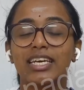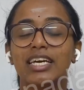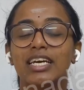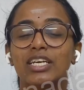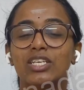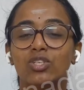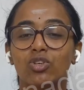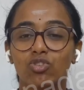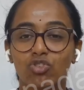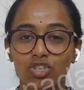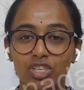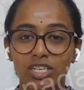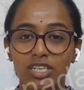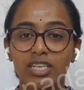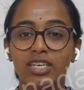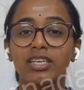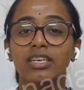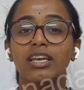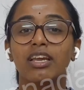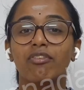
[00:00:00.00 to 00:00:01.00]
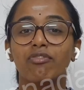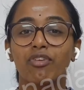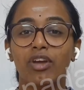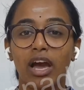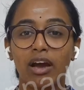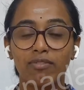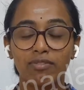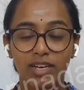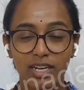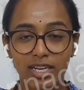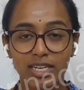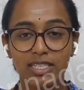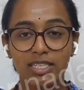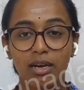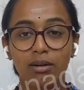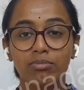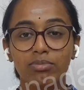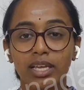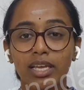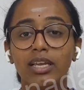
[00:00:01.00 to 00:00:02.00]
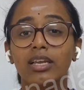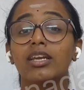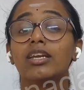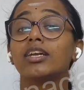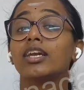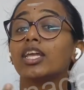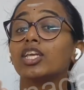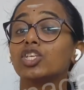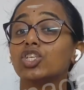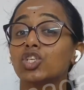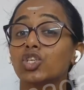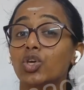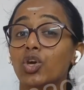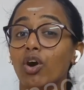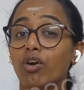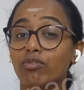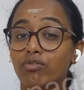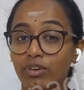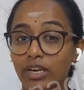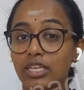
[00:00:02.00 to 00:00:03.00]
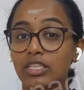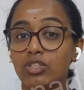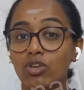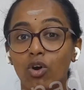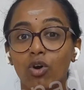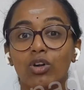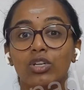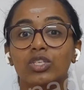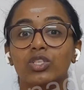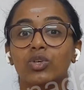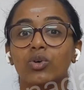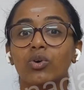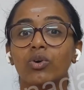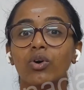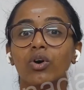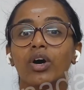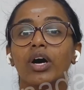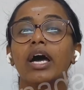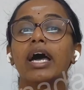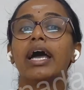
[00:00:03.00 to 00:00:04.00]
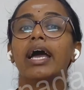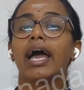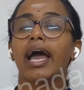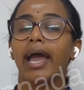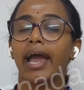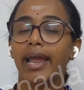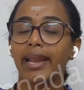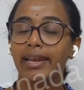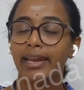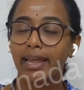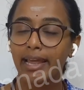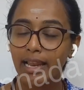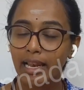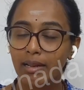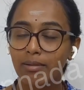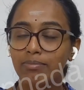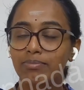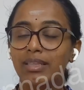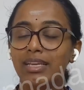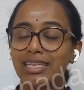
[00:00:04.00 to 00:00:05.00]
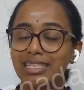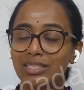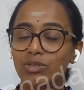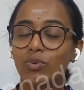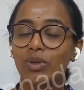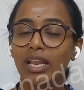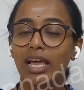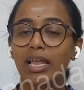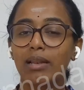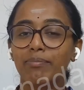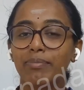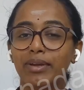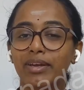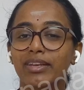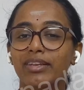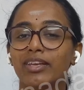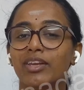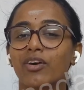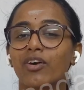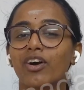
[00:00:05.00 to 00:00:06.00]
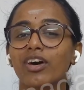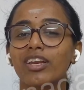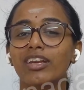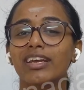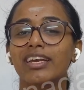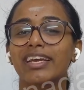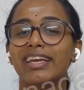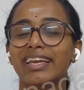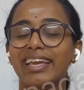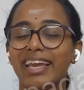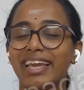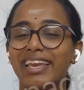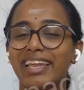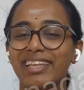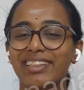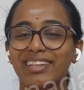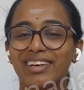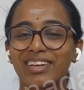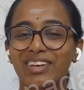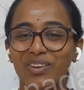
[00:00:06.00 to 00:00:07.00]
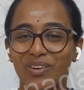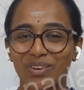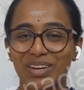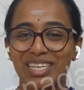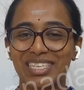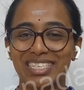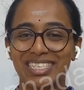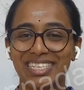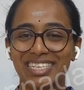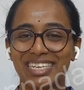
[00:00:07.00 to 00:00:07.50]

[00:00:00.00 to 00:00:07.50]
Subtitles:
So children, if you have learned something, teach to your friends also, and this will help you in your gaining the knowledge.